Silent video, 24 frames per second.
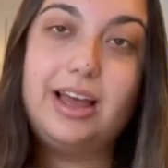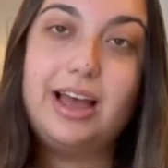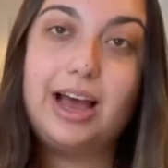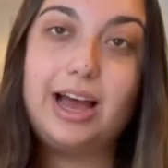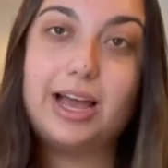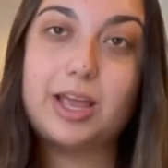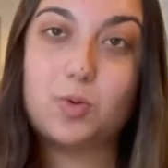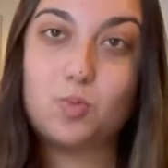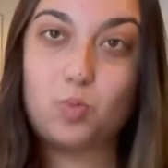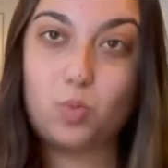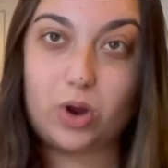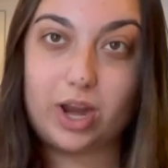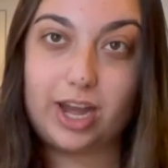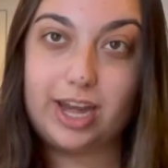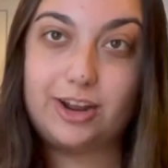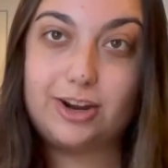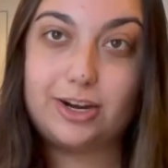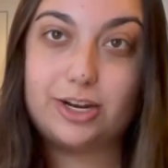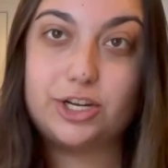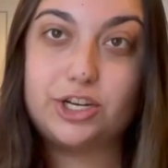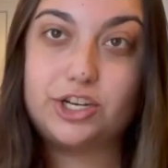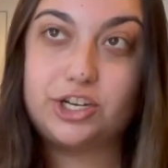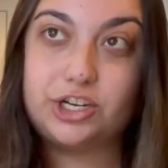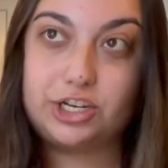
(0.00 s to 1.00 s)
I'm waiting on
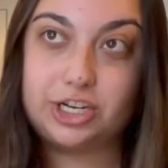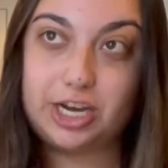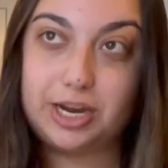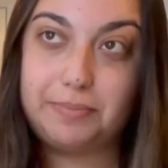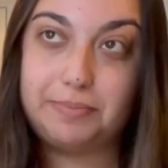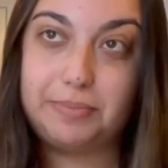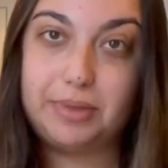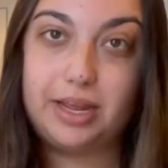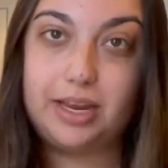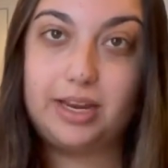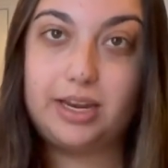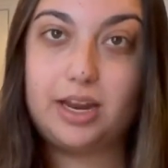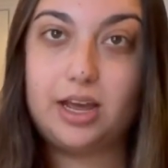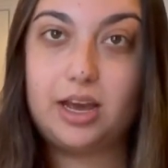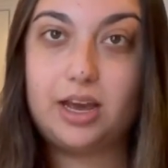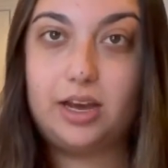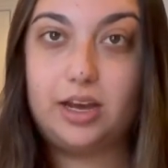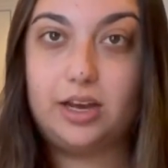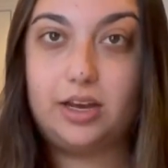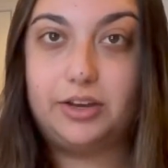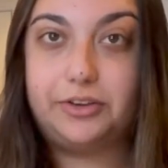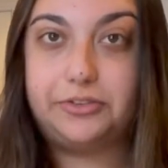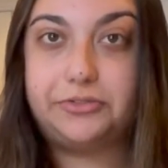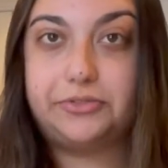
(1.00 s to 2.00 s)
a shipment
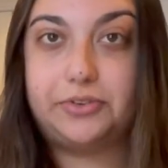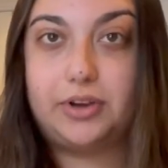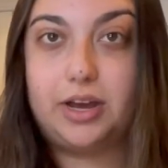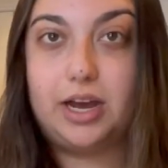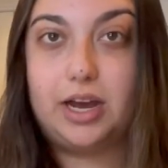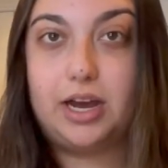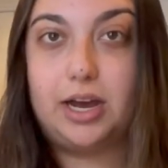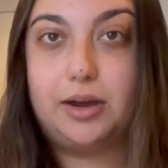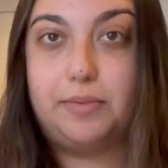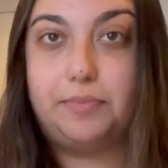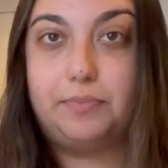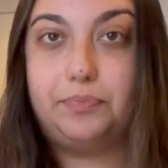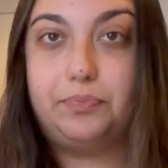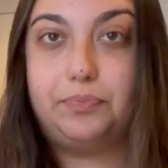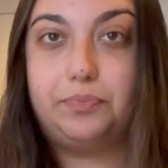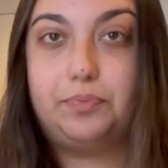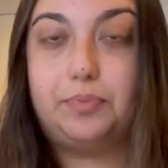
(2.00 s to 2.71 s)
of um,